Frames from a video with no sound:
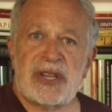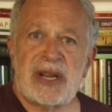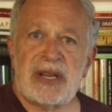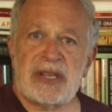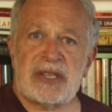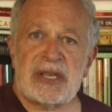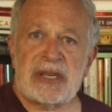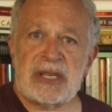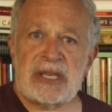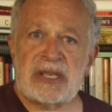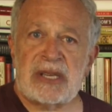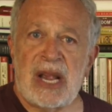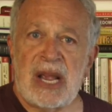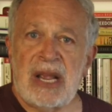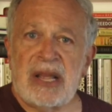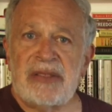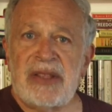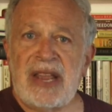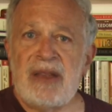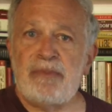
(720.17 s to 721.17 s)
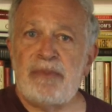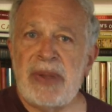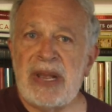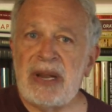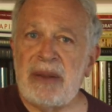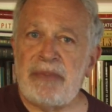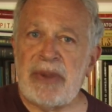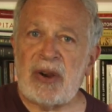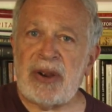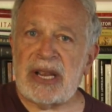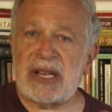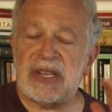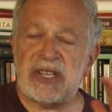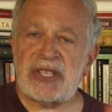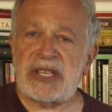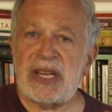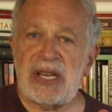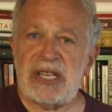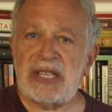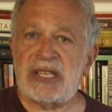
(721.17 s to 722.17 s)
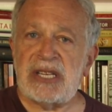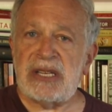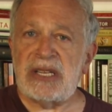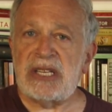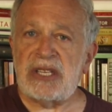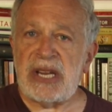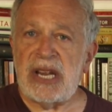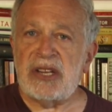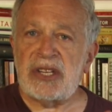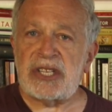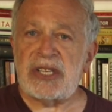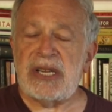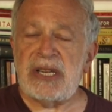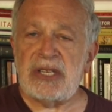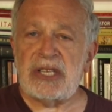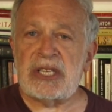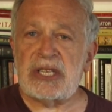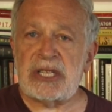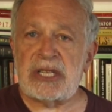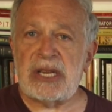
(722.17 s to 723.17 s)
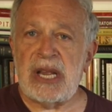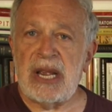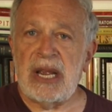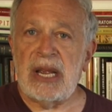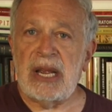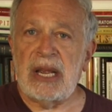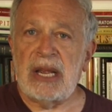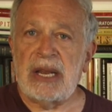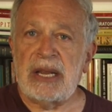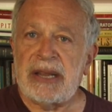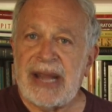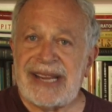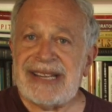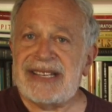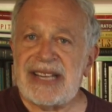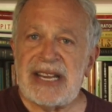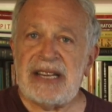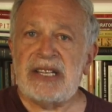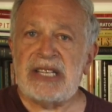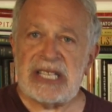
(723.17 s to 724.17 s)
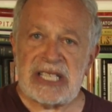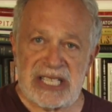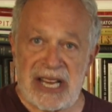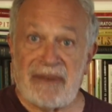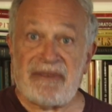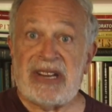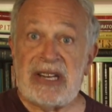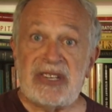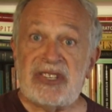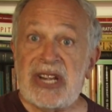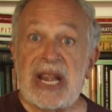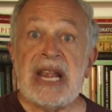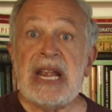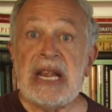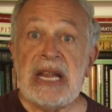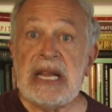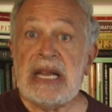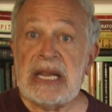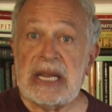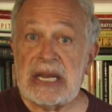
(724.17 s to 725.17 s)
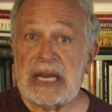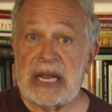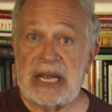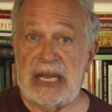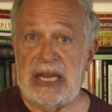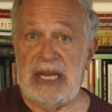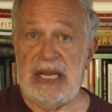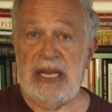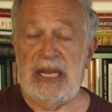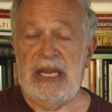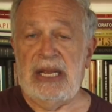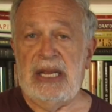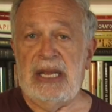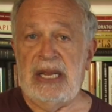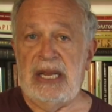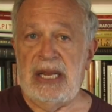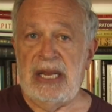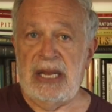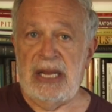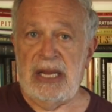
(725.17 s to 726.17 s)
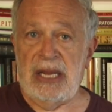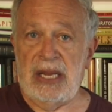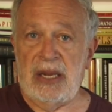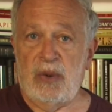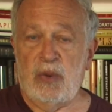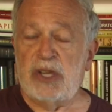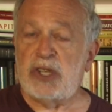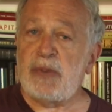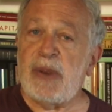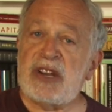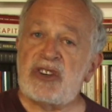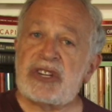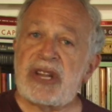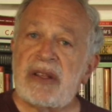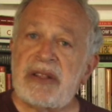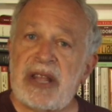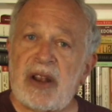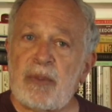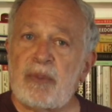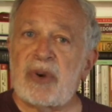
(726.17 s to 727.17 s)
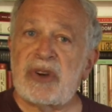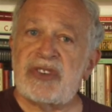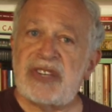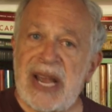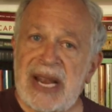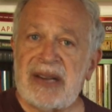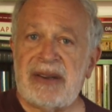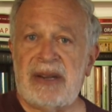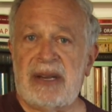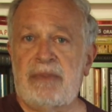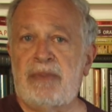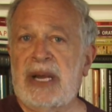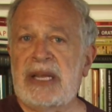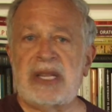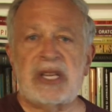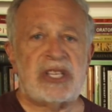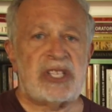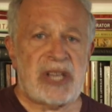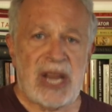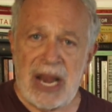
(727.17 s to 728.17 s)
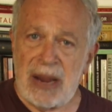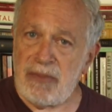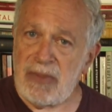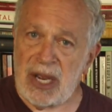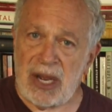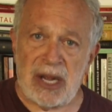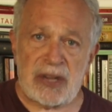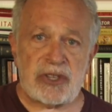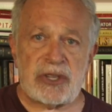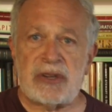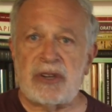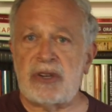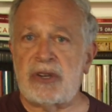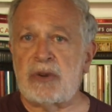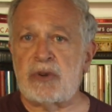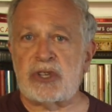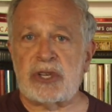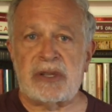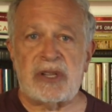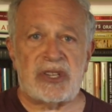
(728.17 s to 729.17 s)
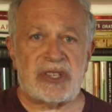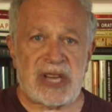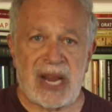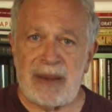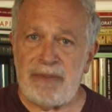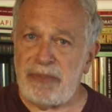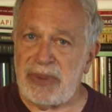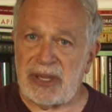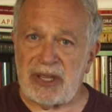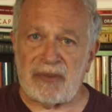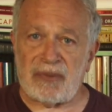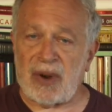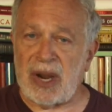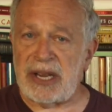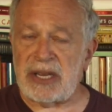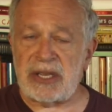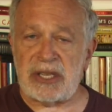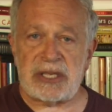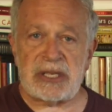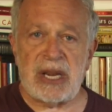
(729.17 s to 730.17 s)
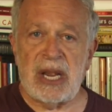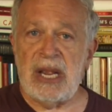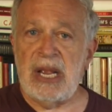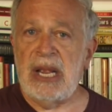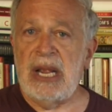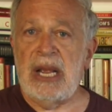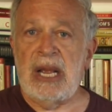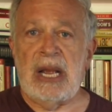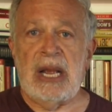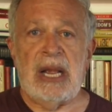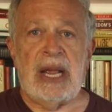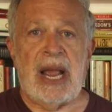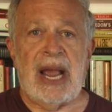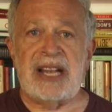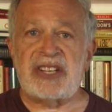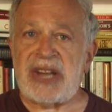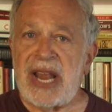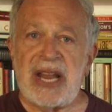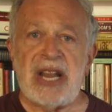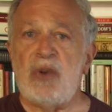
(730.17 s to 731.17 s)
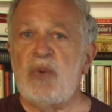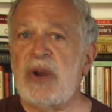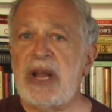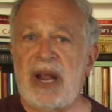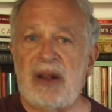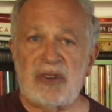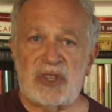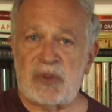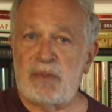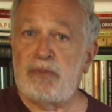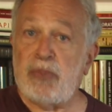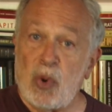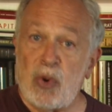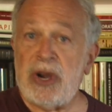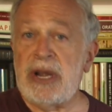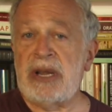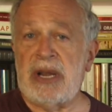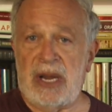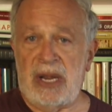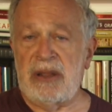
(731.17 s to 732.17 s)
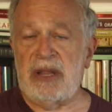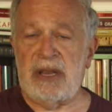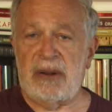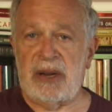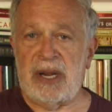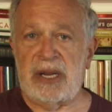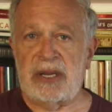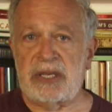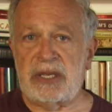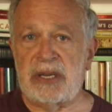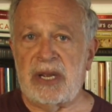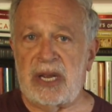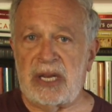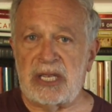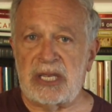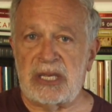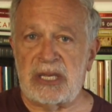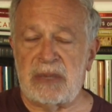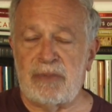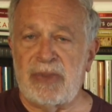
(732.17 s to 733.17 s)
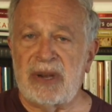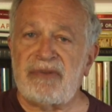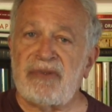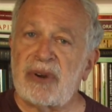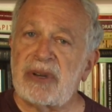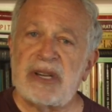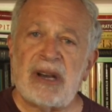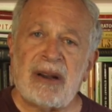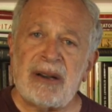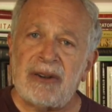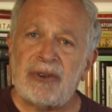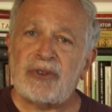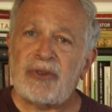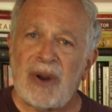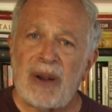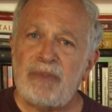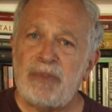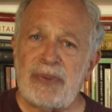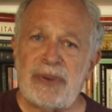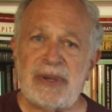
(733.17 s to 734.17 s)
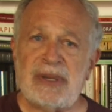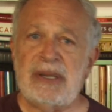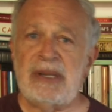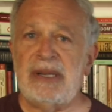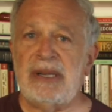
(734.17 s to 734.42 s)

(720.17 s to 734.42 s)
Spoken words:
citizens. They've been American citizens since 1917, which means they're protected by the same Constitution, the same Bill of Rights, as anyone else born in the United States. But for Donald Trump,